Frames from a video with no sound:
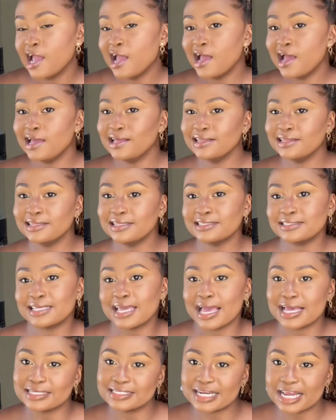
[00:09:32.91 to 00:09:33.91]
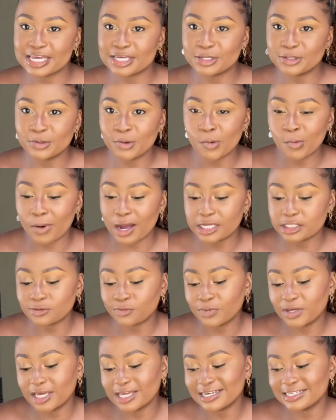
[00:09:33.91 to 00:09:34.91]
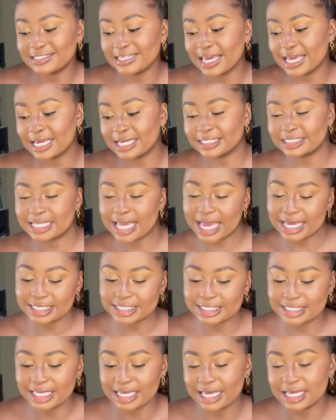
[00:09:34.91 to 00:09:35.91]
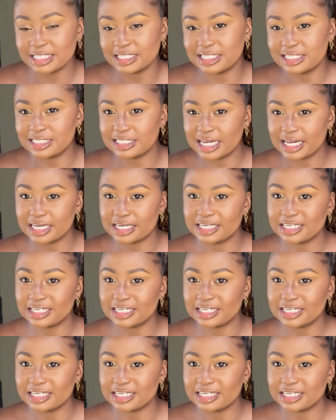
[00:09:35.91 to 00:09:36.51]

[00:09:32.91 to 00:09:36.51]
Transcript: And then this guy's like, you know what, we're gonna take a taxi instead.